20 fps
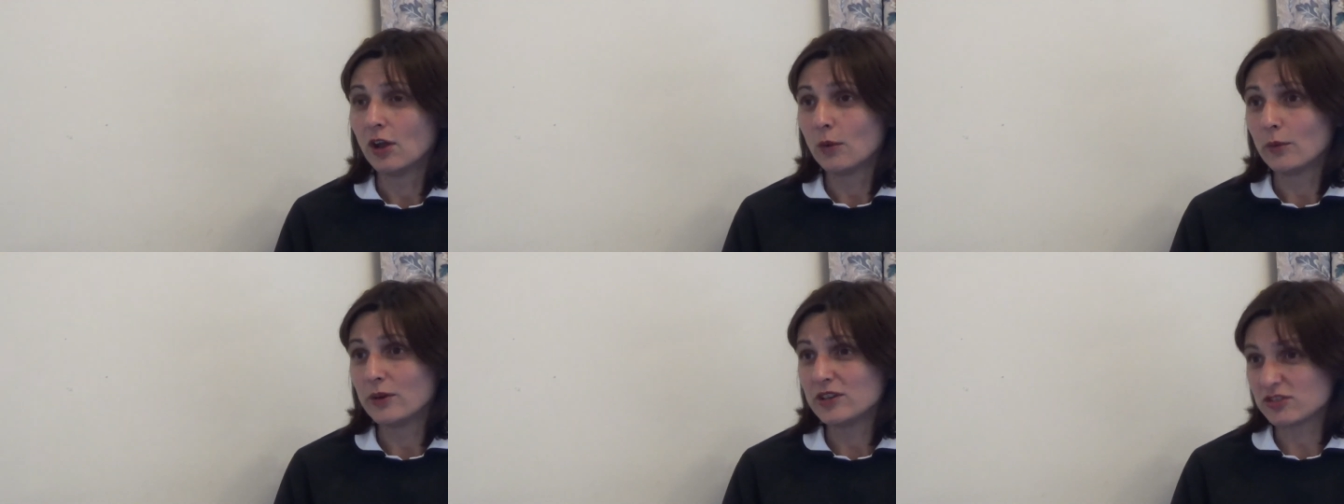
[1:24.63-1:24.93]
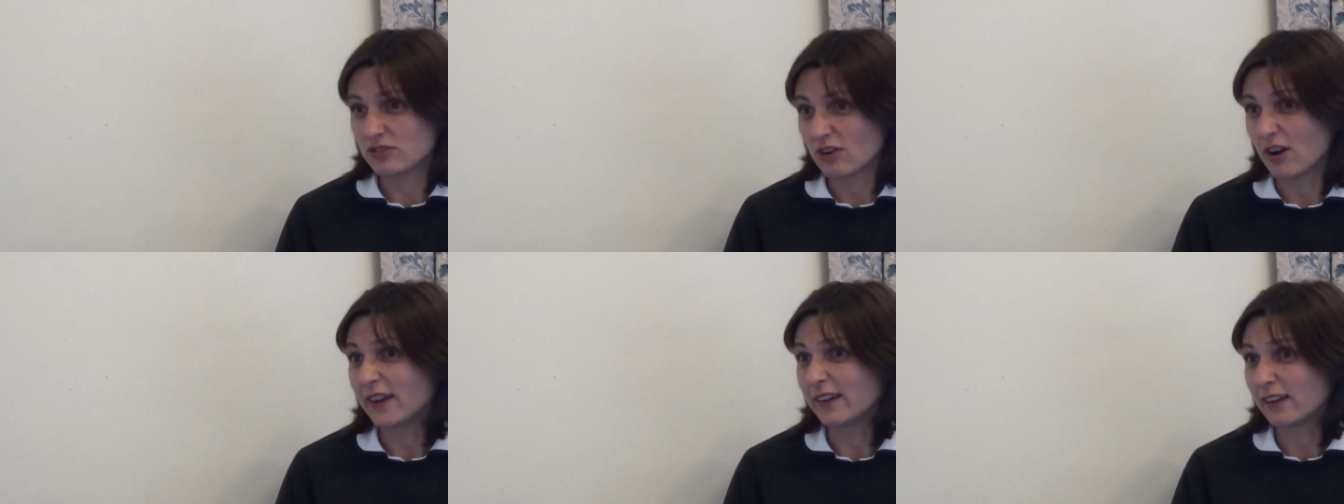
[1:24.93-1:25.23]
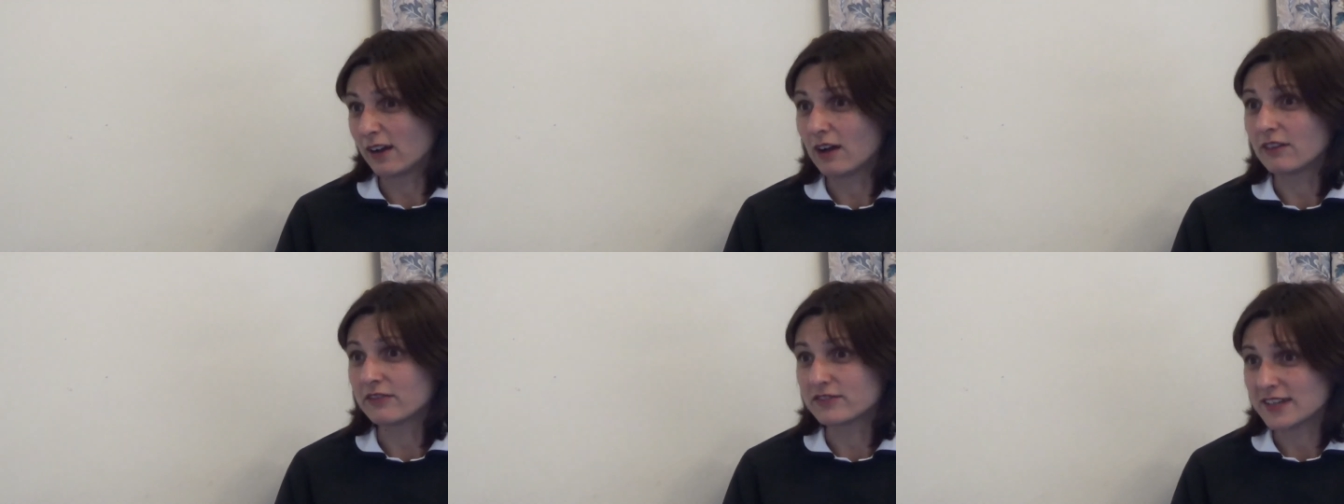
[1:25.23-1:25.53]
We try
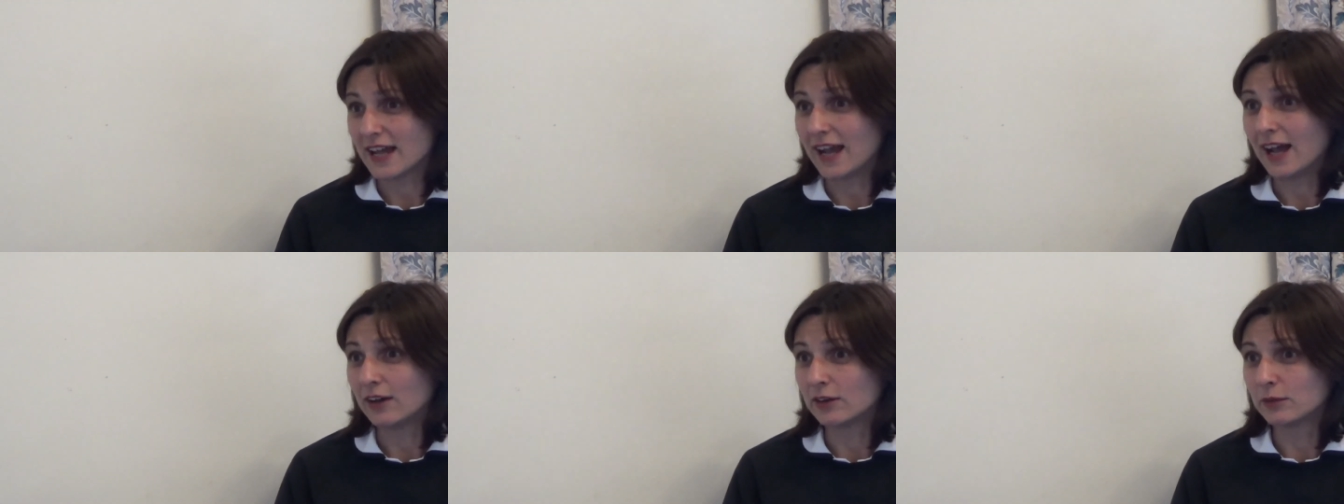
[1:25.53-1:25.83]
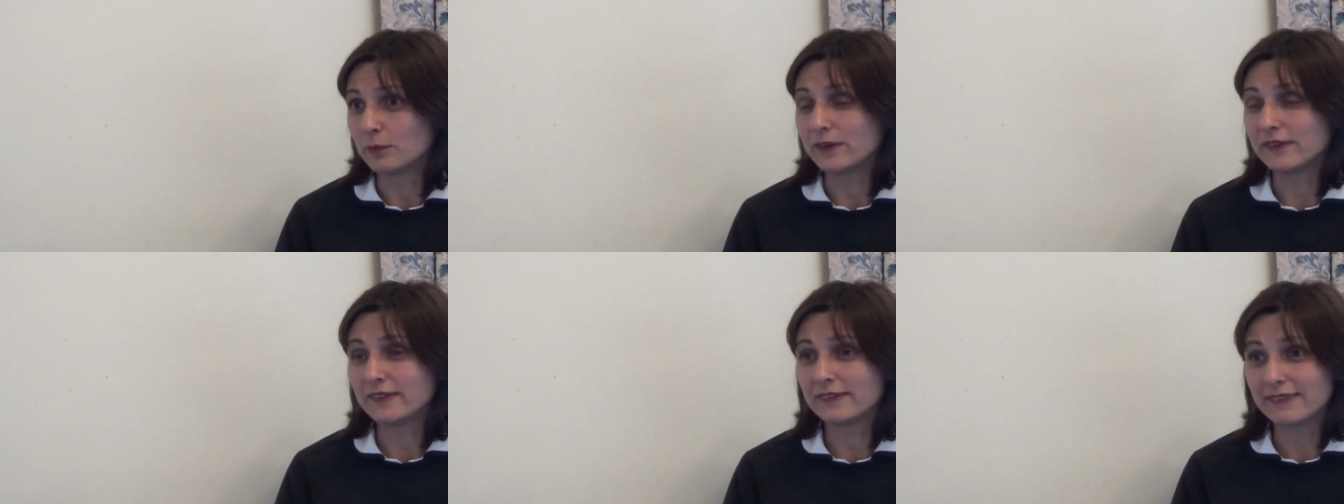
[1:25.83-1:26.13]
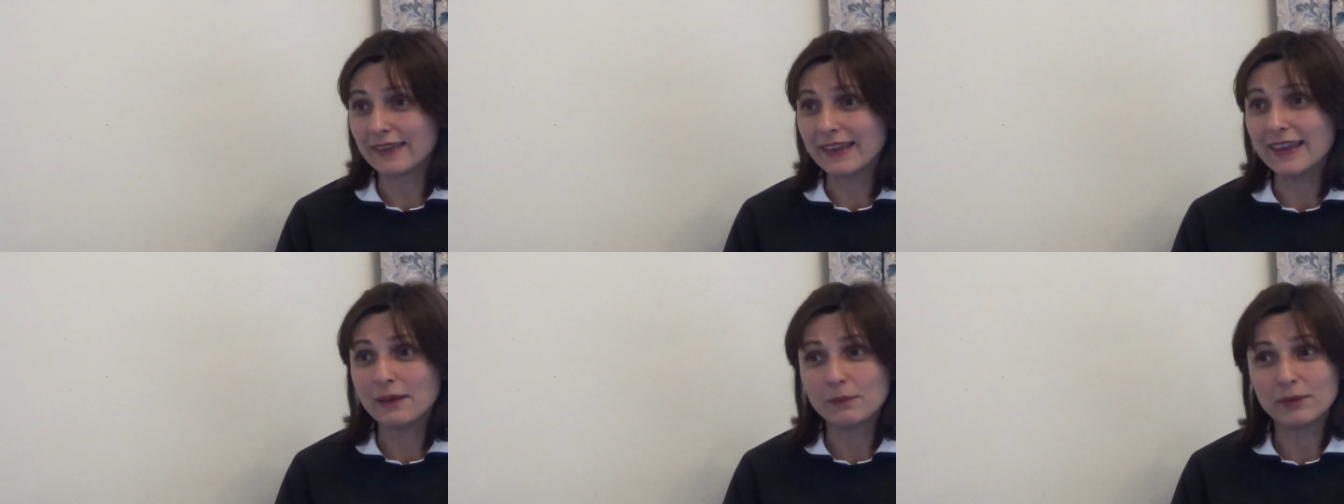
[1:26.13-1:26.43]
the cuff down and we
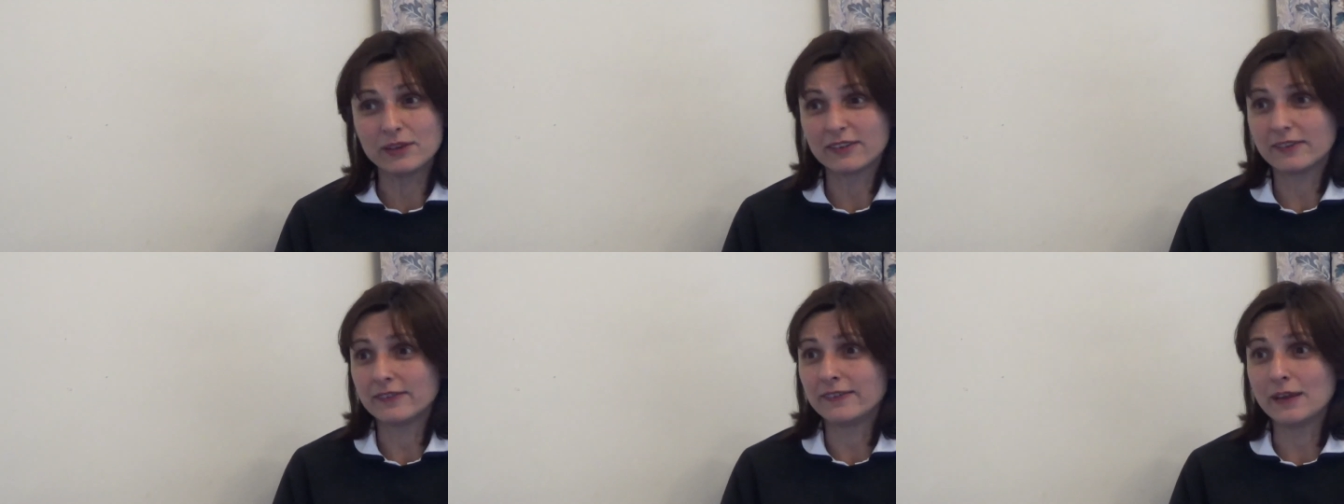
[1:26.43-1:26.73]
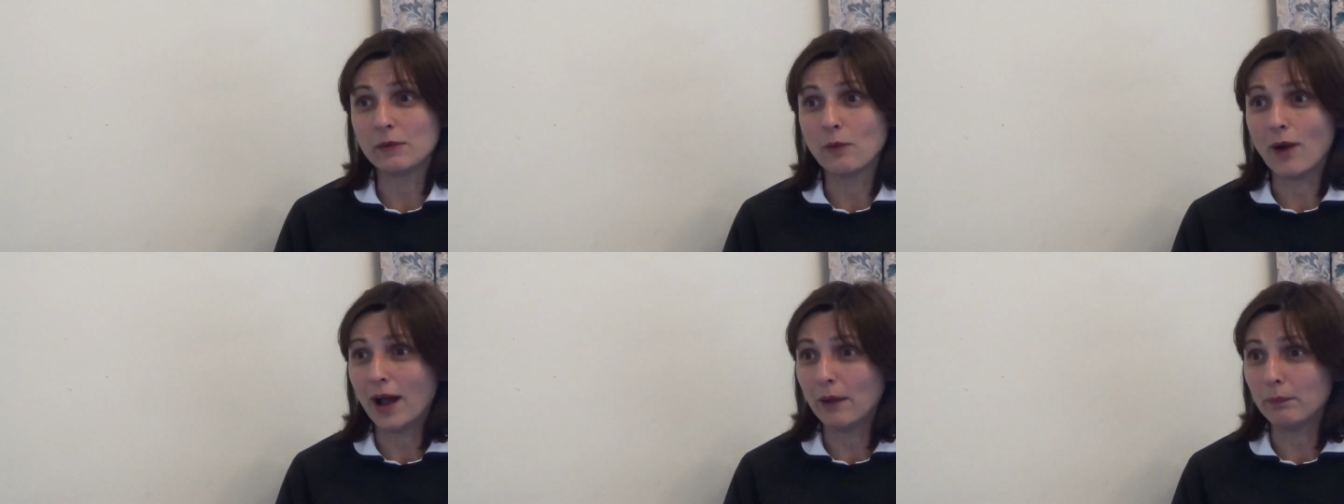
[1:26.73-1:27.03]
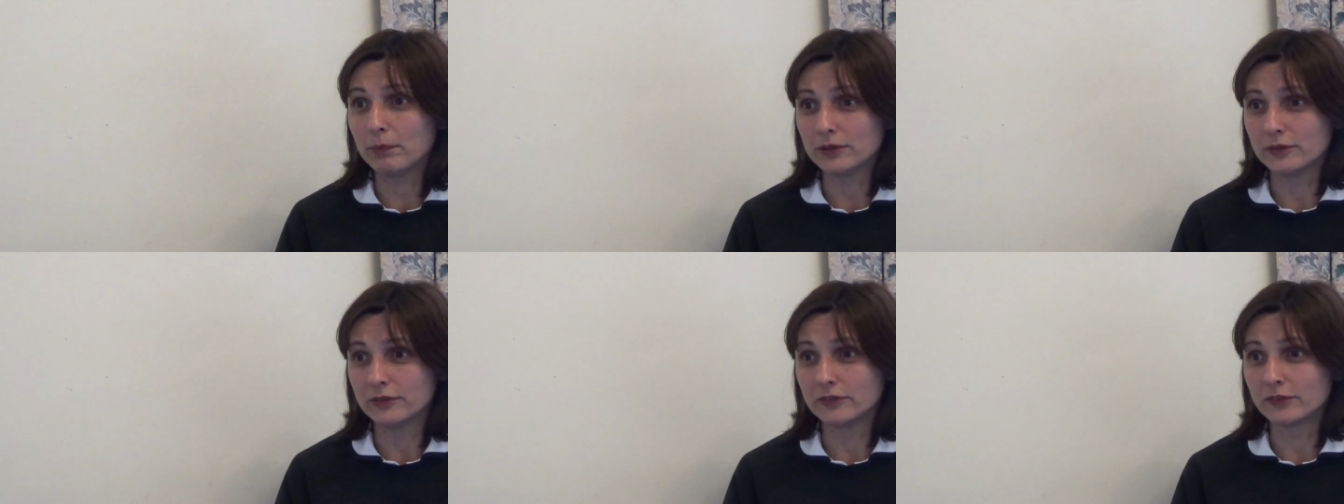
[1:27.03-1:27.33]
just see what
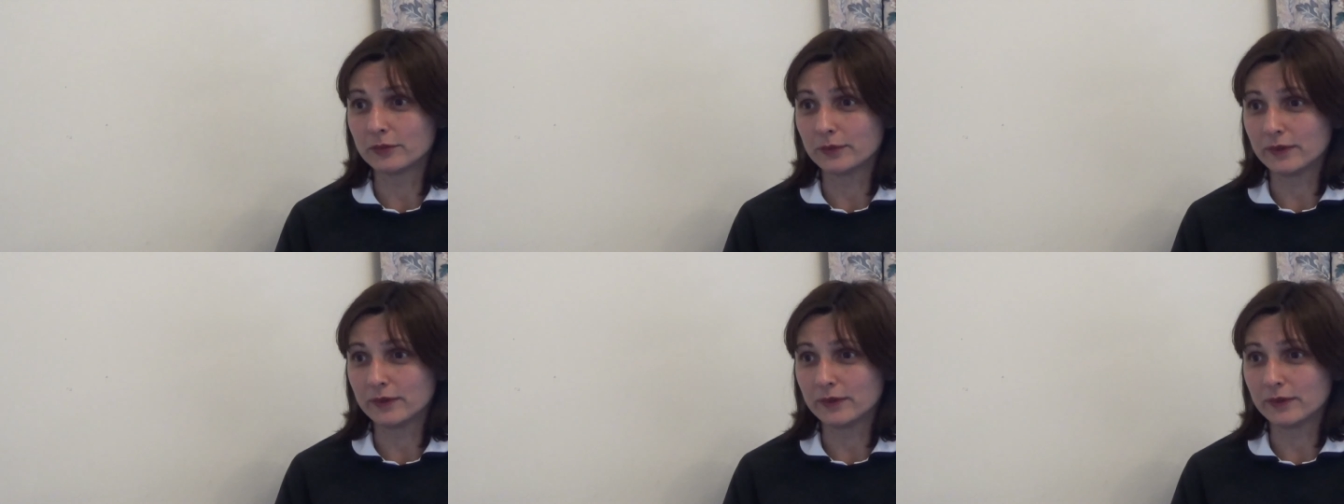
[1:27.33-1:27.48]
happens.